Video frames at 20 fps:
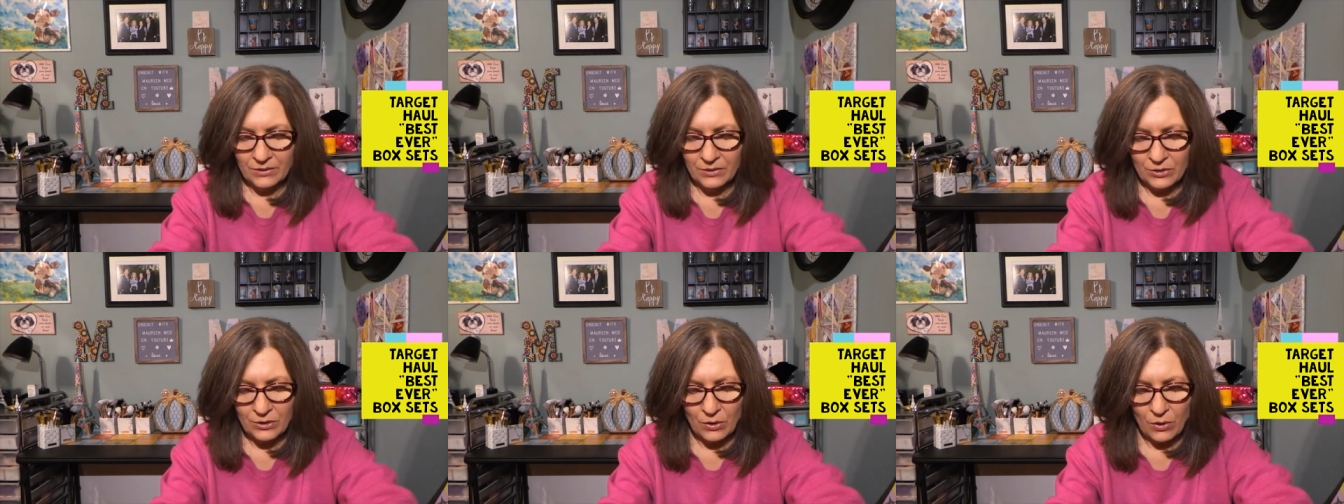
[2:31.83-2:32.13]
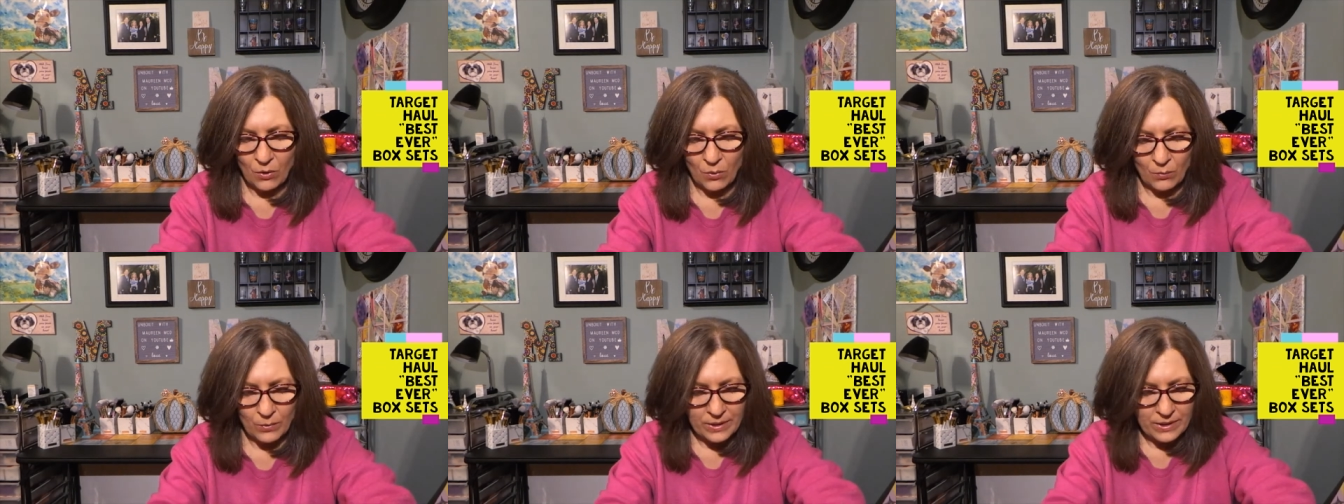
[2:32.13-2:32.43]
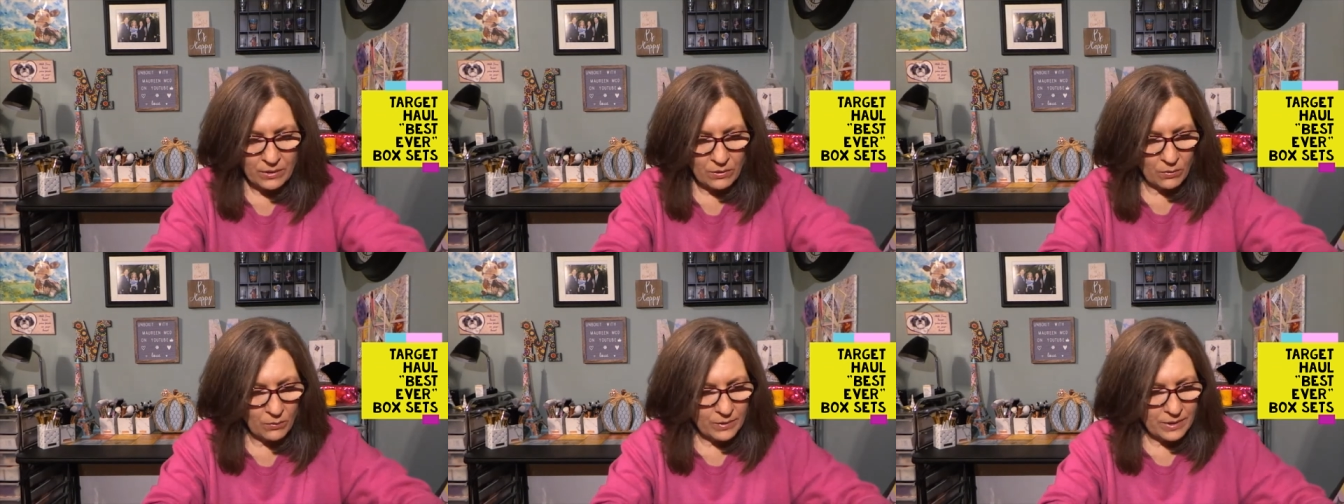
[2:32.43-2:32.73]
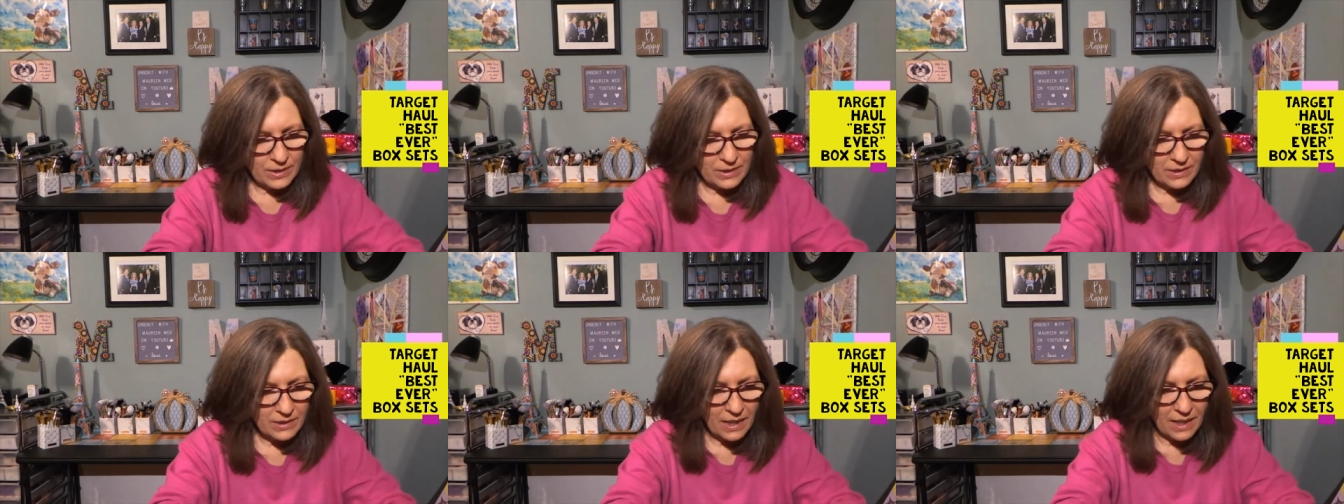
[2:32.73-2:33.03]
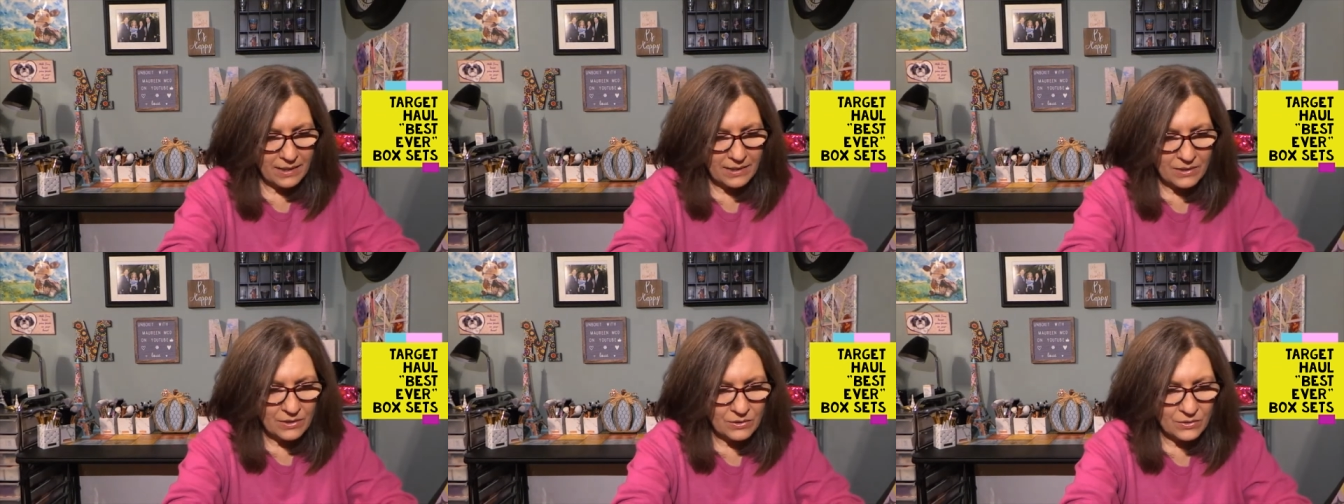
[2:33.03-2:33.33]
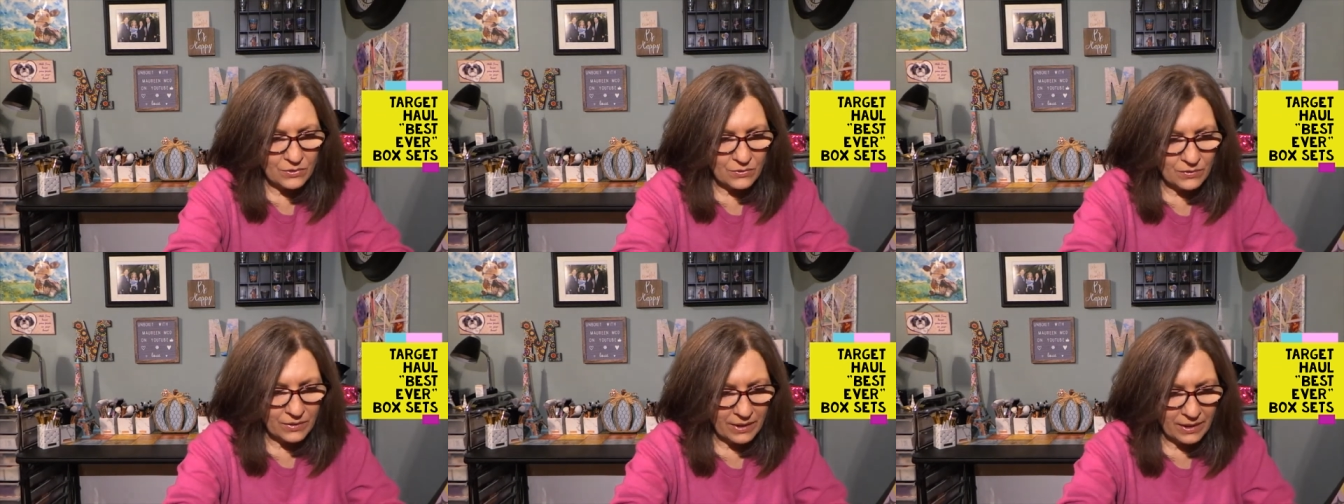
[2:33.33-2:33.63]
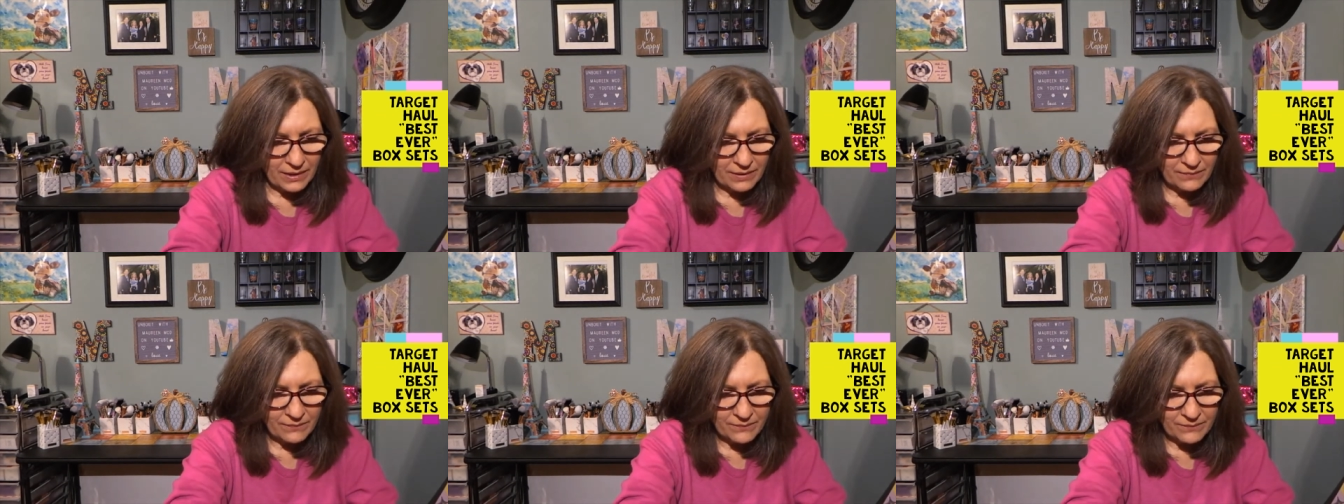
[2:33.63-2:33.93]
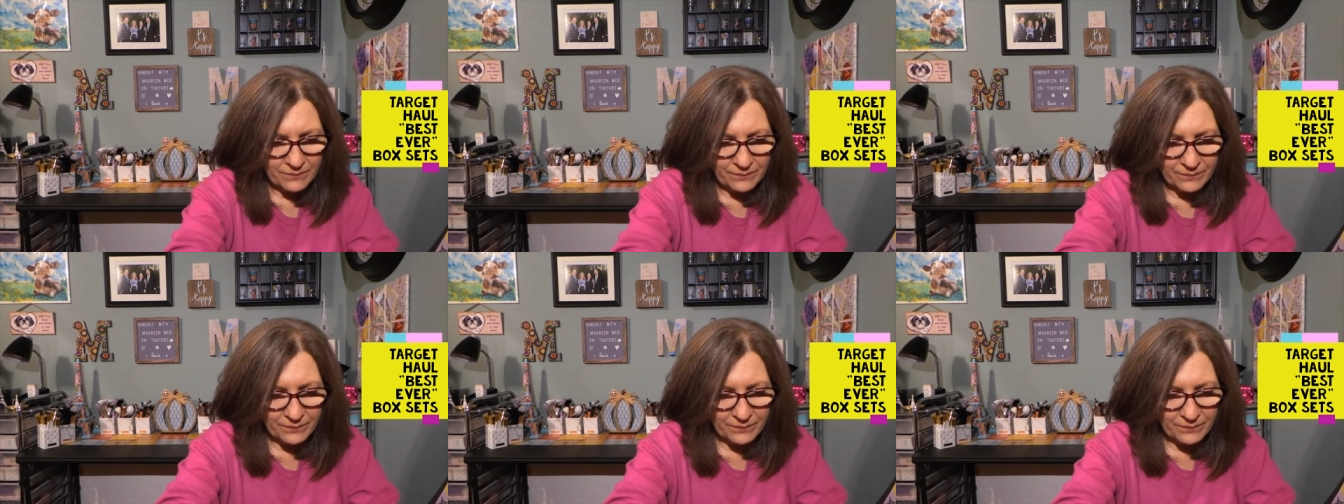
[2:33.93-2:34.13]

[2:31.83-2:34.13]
She always, always has to do that.